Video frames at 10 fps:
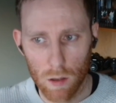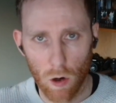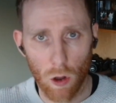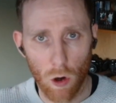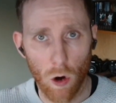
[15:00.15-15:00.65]

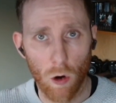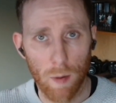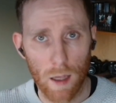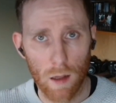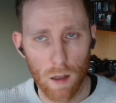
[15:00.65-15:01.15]

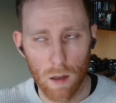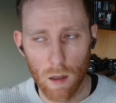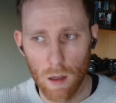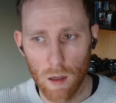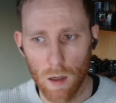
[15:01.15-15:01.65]
autopilot,
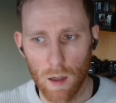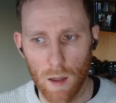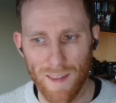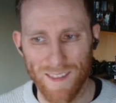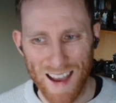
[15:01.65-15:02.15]

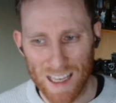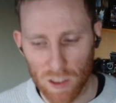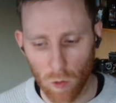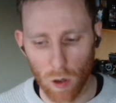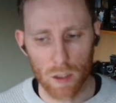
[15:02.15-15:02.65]
and
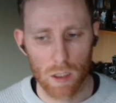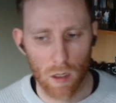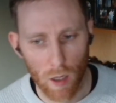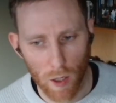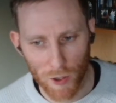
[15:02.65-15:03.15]
that's what's
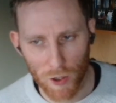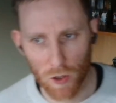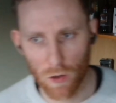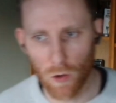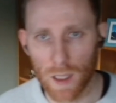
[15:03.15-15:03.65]

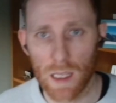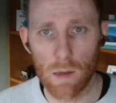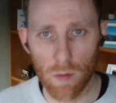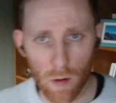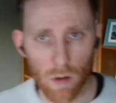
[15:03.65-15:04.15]
going to
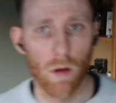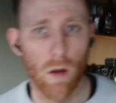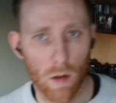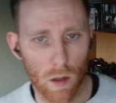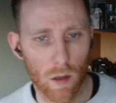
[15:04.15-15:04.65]
keep
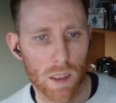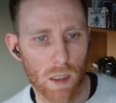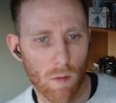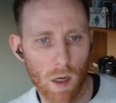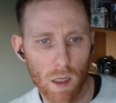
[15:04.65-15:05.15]
the leads coming